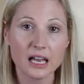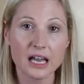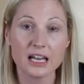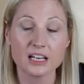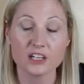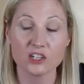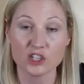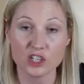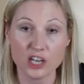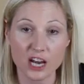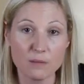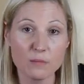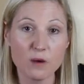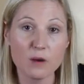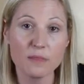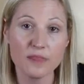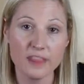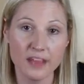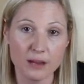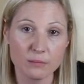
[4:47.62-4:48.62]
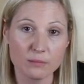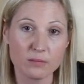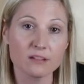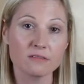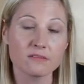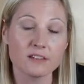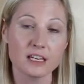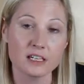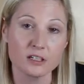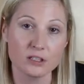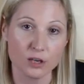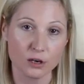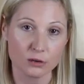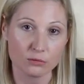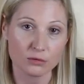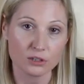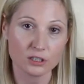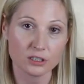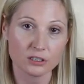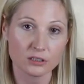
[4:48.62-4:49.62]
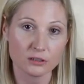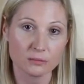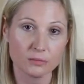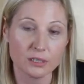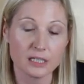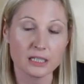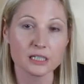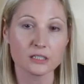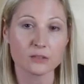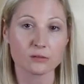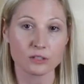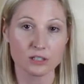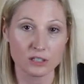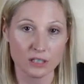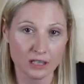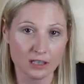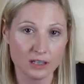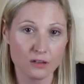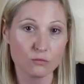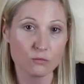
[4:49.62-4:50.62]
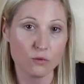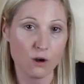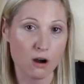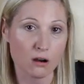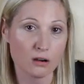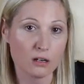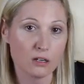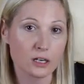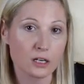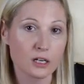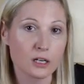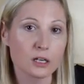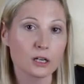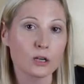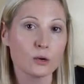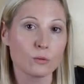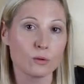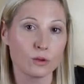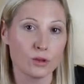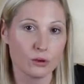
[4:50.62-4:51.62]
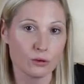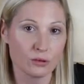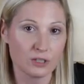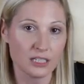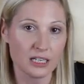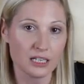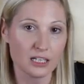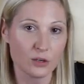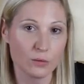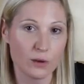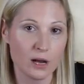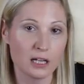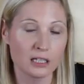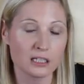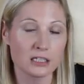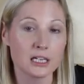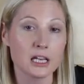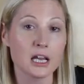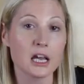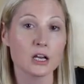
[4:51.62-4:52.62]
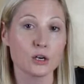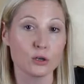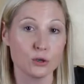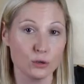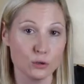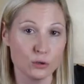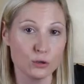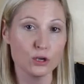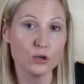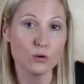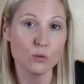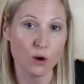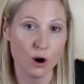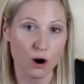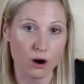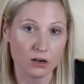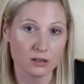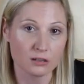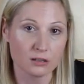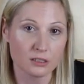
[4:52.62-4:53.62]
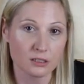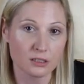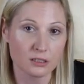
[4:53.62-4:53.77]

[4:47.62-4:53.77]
And shame on them if they don't, because there is nothing wrong with your sexuality and who you are.